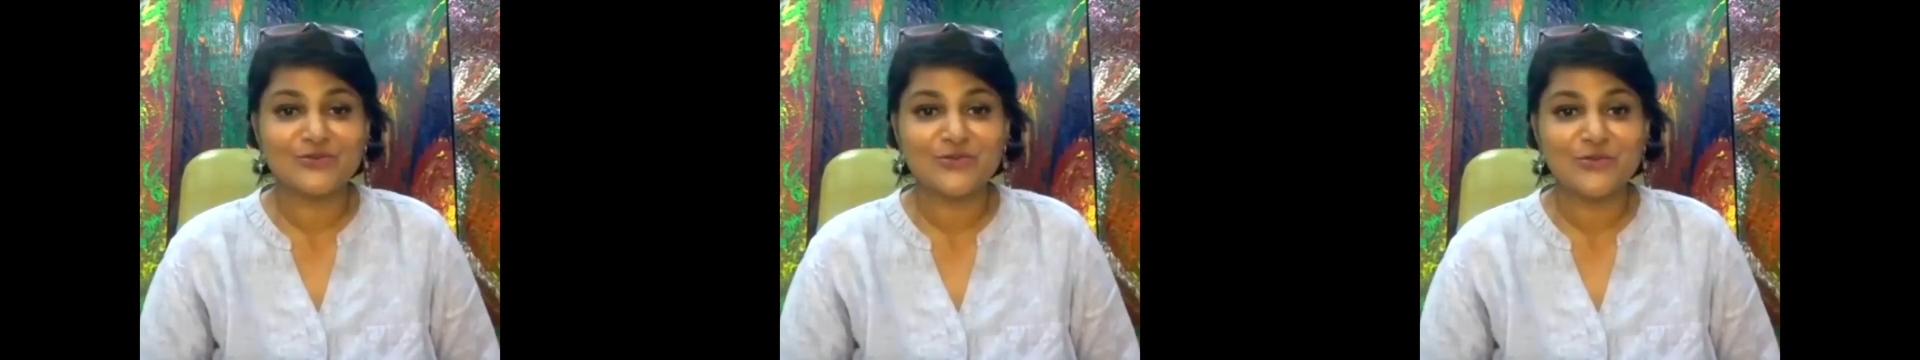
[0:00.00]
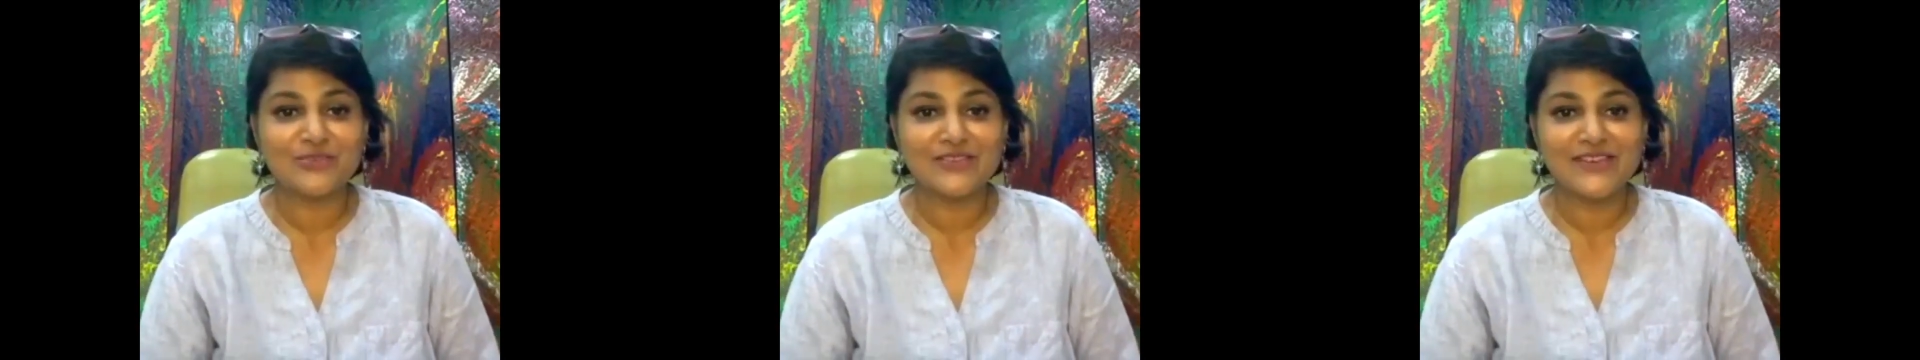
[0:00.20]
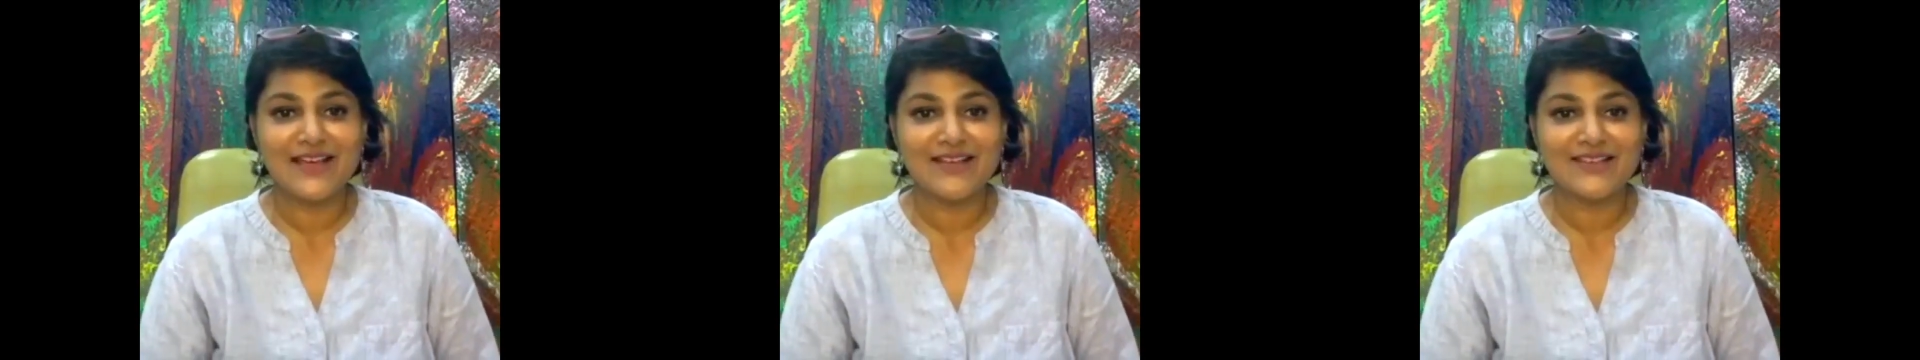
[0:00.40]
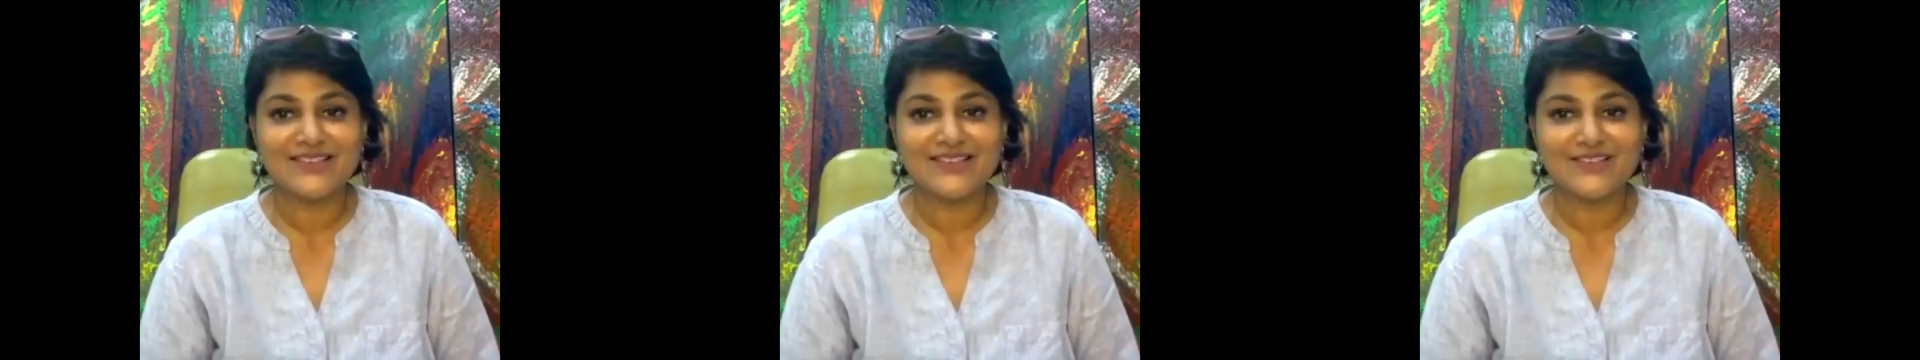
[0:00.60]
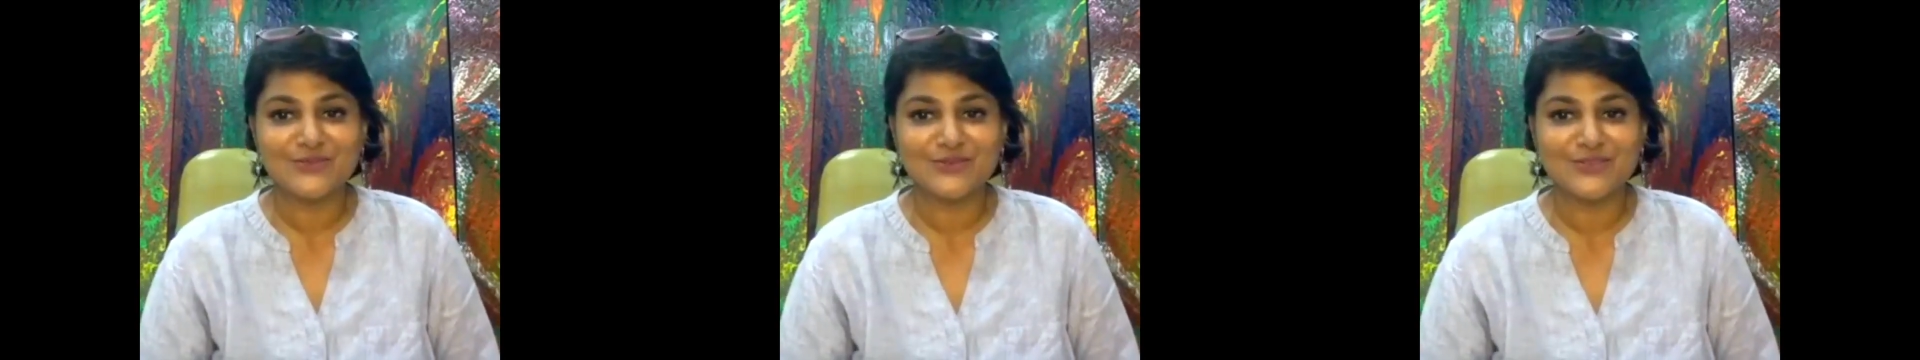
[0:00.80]
know the
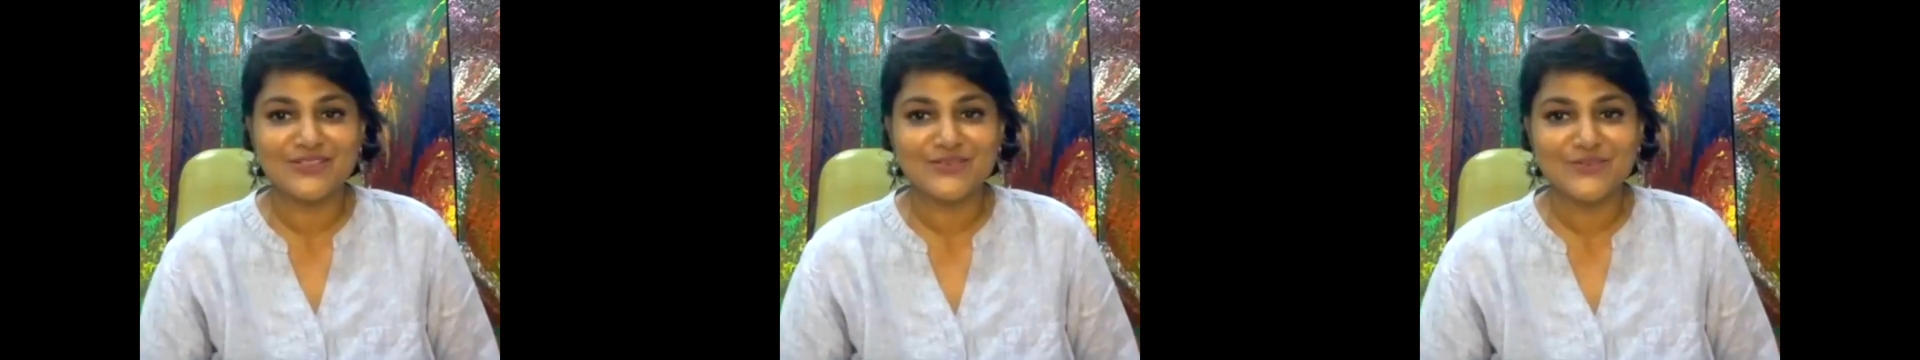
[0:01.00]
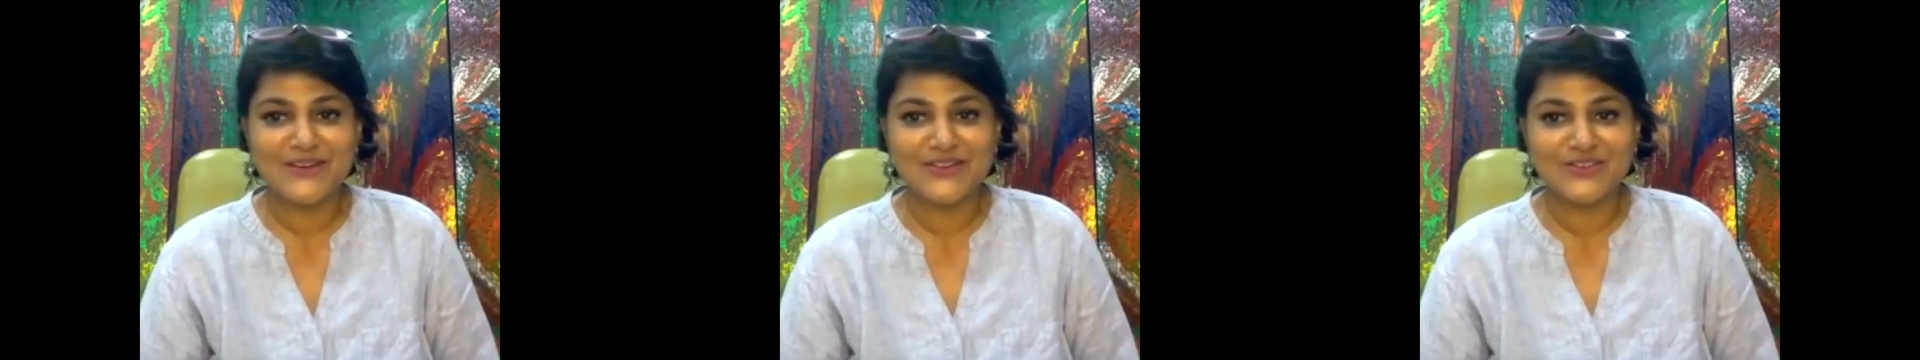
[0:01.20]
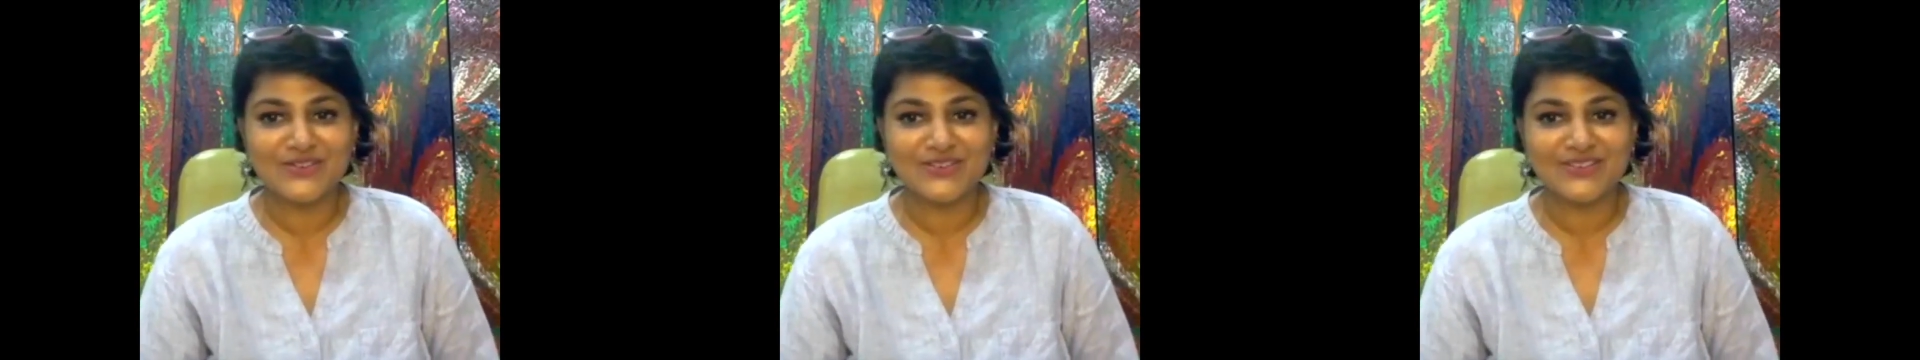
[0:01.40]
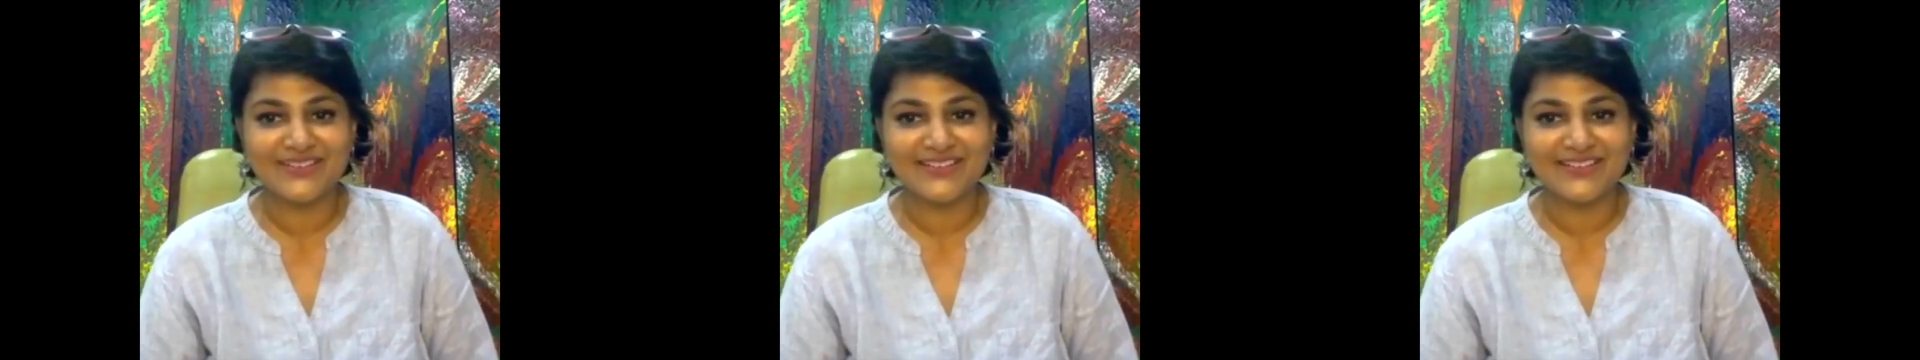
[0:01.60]
answer to this question.